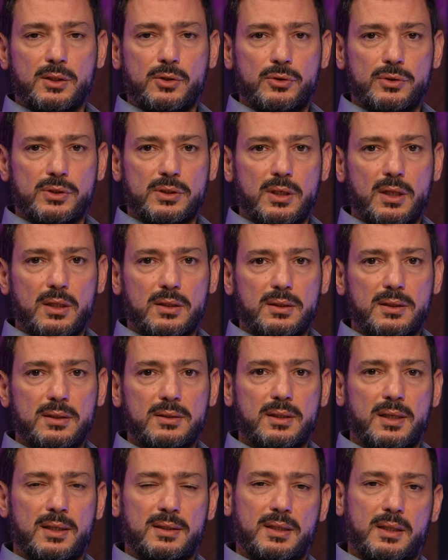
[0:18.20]

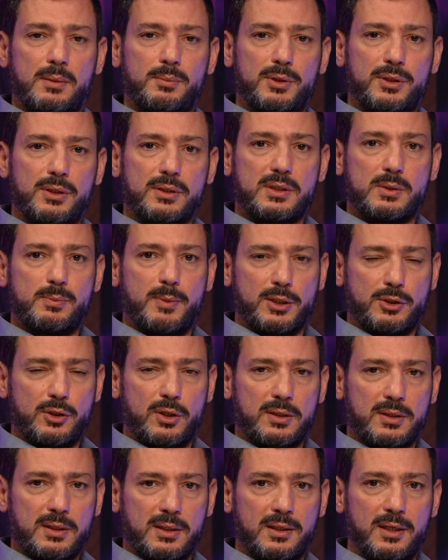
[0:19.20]
consultant at Emirates
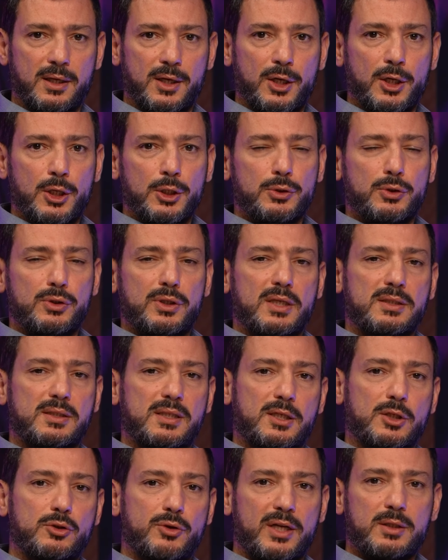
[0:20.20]
Specialty. Today is
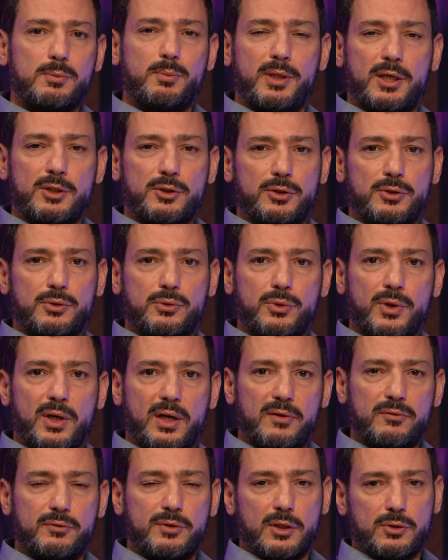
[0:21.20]
a great pleasure to
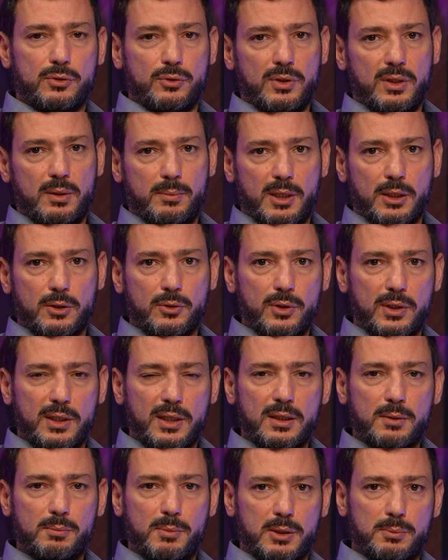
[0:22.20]
have not only my
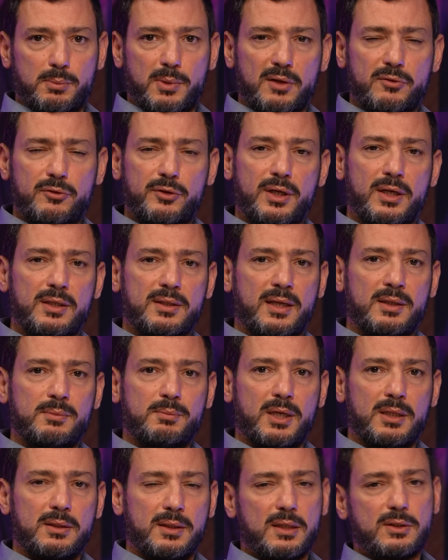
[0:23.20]
colleague but my friend and
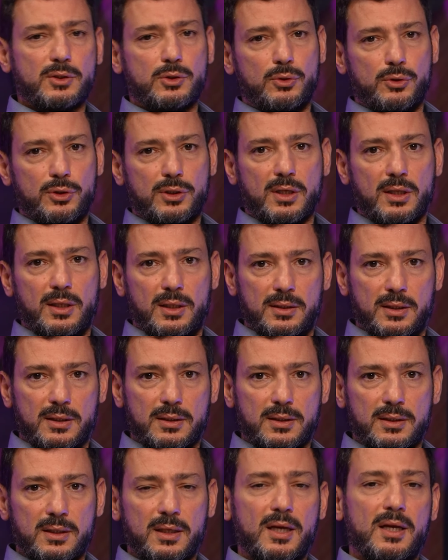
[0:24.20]
my next door
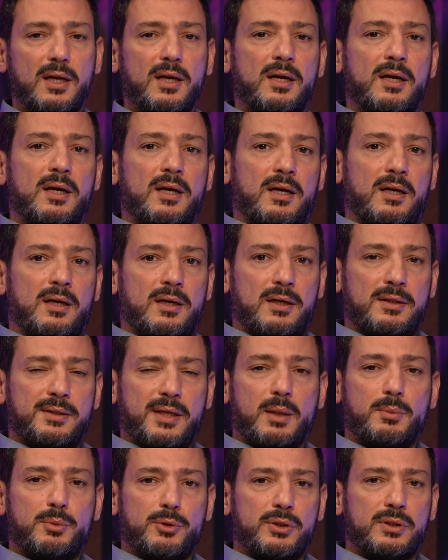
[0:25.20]
clinic
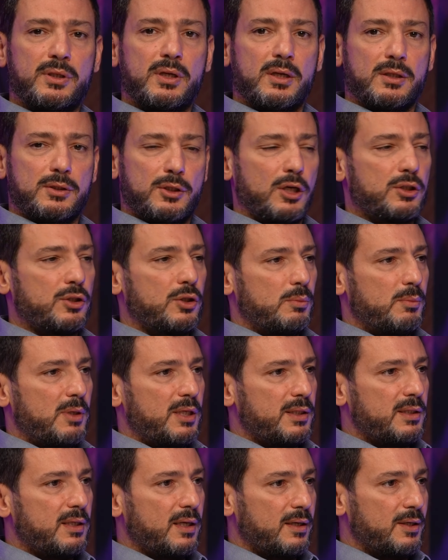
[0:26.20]
neighbor, Dr.
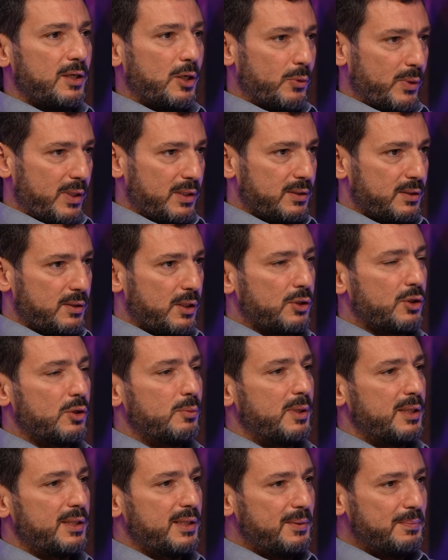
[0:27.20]
Maria Awais. Dr.
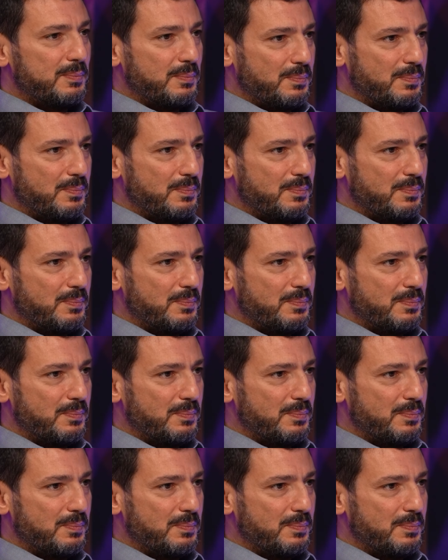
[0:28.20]
Maria?